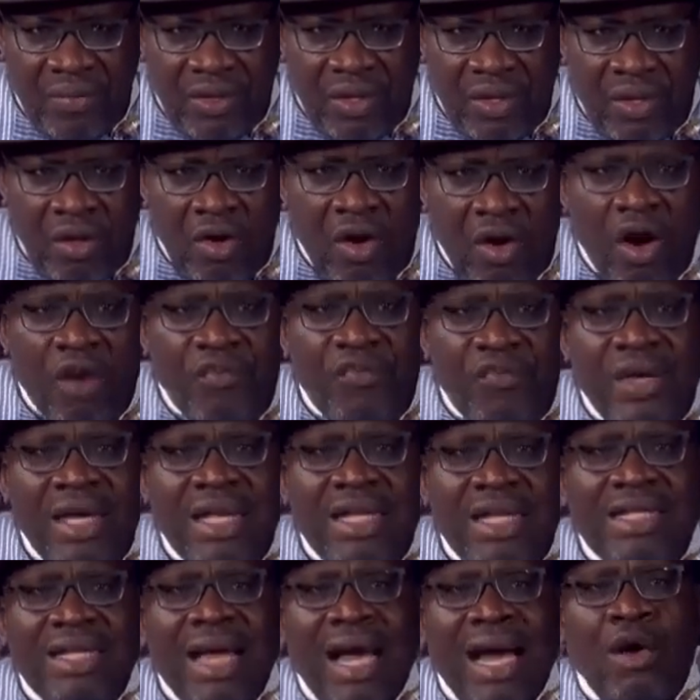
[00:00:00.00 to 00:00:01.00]
of
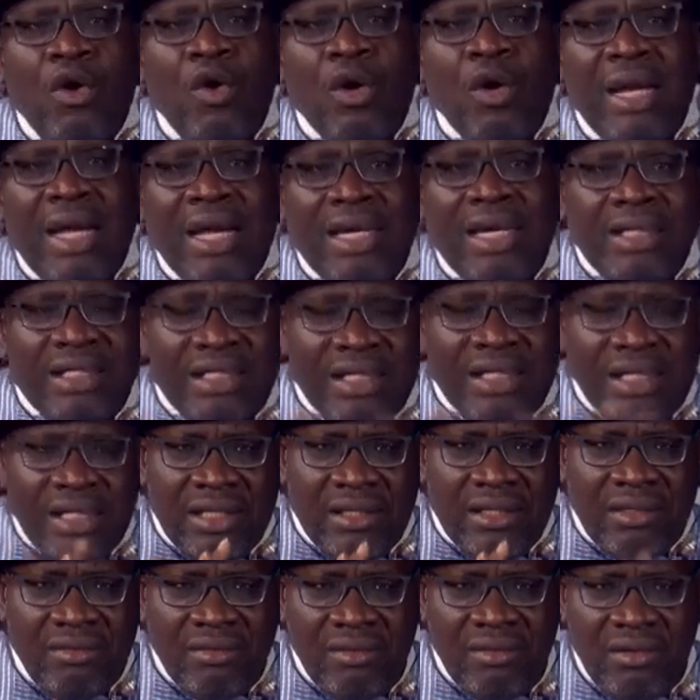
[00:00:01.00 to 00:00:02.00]

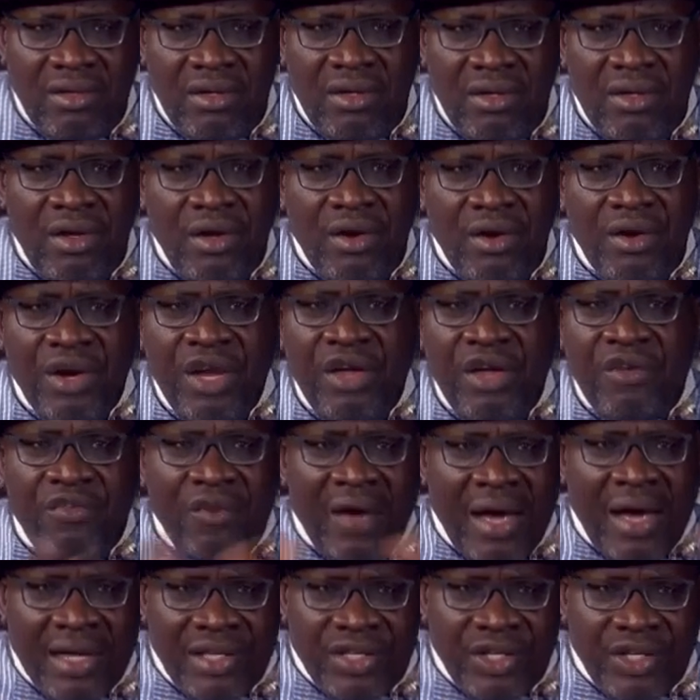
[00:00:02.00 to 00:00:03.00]
interconnecting
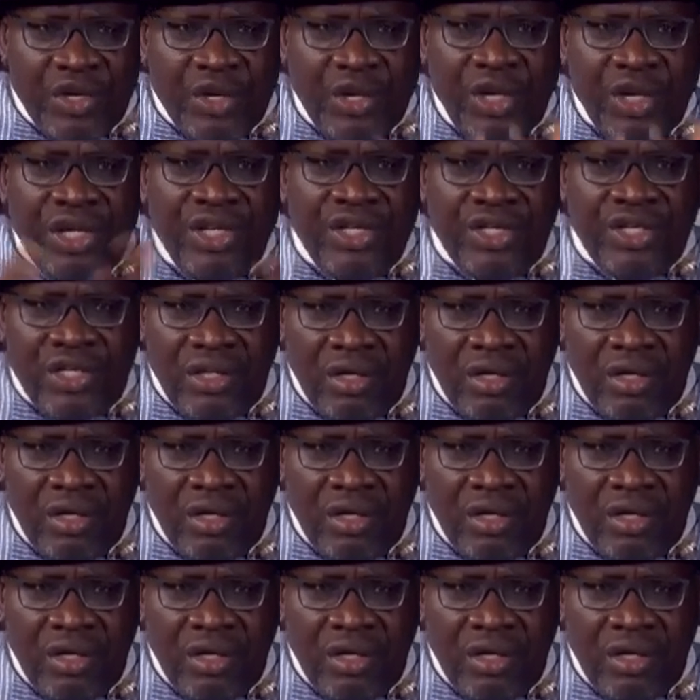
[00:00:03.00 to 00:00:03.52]
rivers, creeks,